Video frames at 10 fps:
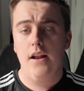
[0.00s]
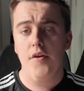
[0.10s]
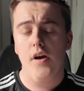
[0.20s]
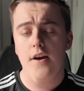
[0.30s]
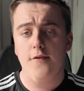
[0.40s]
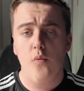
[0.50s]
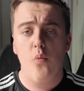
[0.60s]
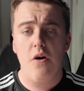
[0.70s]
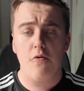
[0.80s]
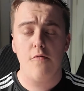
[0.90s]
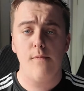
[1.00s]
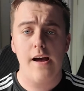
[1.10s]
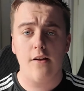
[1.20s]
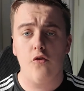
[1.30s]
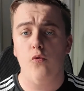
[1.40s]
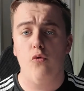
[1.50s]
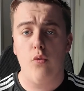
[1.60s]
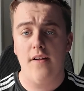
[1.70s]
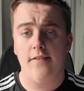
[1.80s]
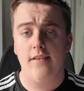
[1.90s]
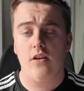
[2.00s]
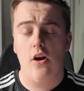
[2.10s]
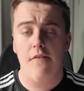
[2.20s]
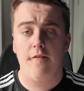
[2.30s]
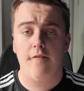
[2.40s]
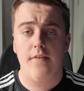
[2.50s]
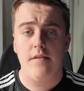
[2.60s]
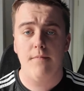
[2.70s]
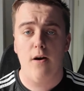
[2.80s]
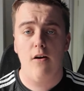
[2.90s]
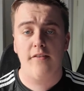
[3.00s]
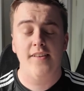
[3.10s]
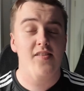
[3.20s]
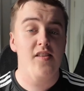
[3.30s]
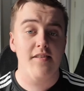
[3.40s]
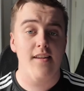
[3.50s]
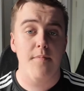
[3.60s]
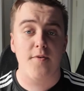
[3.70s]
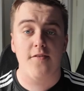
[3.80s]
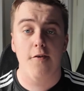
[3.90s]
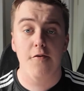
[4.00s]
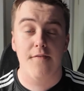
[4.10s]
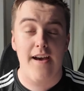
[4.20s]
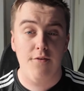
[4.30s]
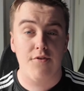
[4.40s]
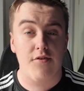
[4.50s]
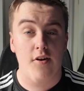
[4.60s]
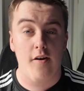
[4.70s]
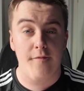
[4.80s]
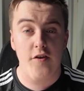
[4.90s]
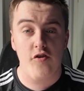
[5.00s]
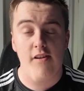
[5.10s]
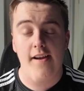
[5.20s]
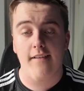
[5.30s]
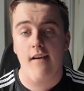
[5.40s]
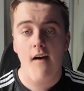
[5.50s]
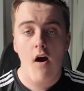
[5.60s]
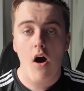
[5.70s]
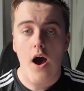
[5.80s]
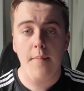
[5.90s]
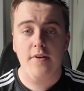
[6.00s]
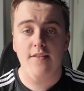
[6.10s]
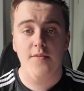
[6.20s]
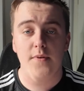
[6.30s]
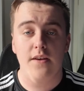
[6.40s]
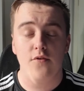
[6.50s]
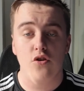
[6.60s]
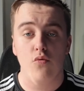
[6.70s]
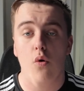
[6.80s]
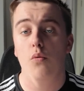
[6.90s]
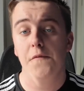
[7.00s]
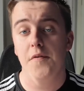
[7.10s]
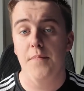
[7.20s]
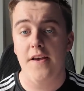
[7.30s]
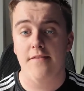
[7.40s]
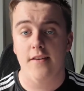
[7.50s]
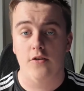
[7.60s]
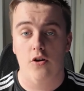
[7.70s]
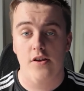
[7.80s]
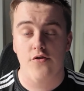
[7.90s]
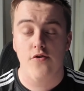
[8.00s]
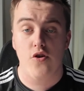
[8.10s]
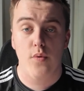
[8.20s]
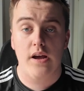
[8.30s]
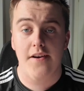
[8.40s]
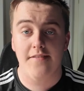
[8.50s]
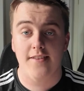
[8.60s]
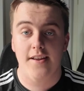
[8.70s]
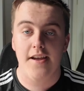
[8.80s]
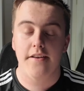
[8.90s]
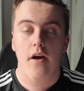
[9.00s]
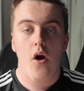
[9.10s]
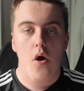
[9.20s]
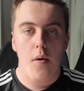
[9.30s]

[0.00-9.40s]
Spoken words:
Hello guys and welcome back to Aquatic Life and Theme Parks, and in this episode of How to Start a Fish Tank I'm going to be giving you all of the basic knowledge that you are going to need